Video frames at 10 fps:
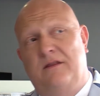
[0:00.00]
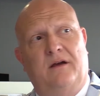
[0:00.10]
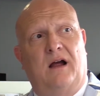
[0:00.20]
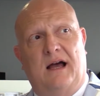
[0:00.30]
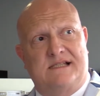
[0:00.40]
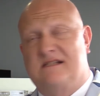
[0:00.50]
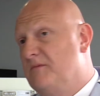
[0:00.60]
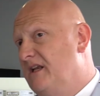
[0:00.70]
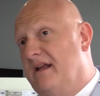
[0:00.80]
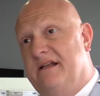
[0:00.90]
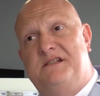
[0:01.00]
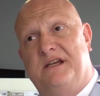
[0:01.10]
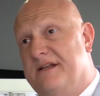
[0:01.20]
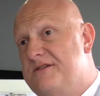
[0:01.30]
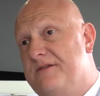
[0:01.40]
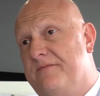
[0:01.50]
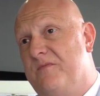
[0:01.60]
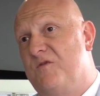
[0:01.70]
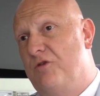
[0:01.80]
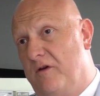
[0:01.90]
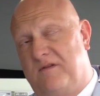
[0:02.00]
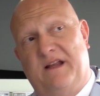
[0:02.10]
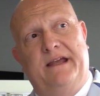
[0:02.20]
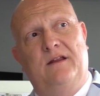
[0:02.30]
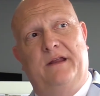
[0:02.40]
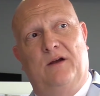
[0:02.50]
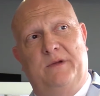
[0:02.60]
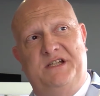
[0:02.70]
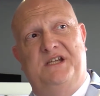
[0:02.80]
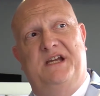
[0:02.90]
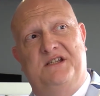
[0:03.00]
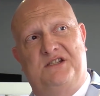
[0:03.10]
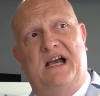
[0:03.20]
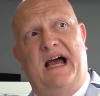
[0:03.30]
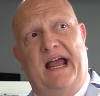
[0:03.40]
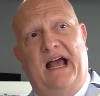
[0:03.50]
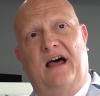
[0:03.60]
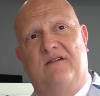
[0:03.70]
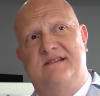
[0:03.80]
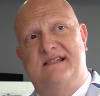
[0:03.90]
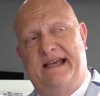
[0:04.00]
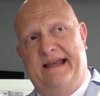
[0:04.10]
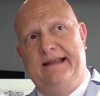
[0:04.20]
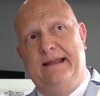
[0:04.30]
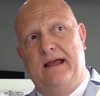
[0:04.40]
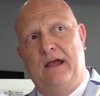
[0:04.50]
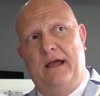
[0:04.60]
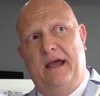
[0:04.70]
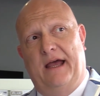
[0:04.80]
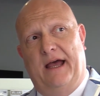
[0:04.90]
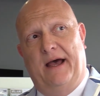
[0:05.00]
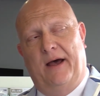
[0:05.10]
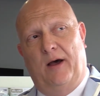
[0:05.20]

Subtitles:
There hasn't been any change, truthfully. The only change I have seen, there's